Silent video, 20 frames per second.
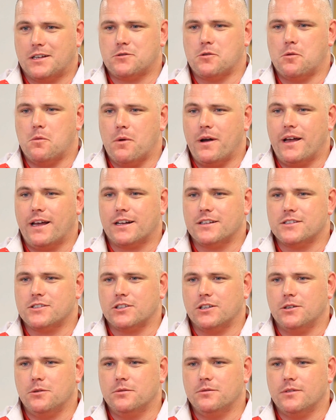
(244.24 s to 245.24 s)
That's what we're working
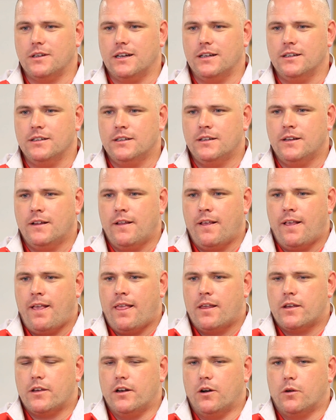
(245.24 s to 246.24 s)
to. Yeah.
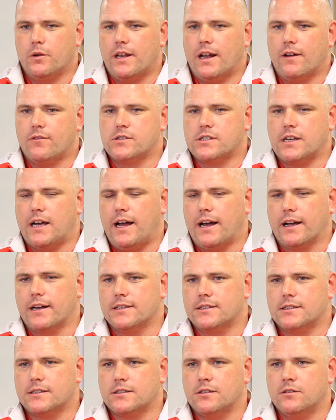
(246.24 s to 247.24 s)
You'd have
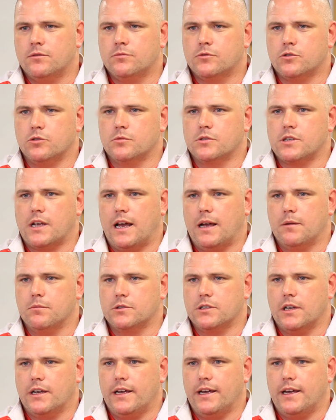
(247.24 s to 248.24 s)
targets.
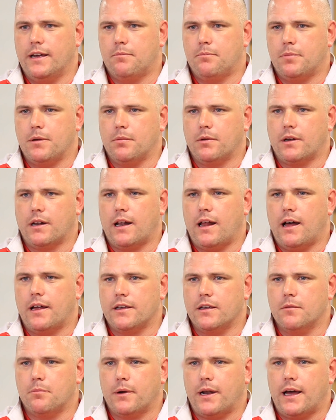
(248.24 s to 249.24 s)
Sometimes people are
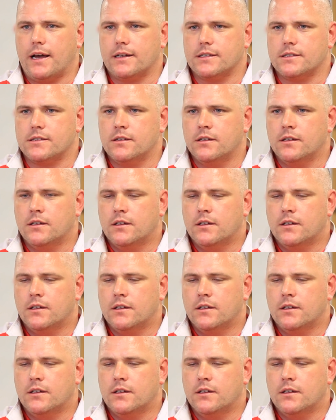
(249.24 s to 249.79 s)
your bracket,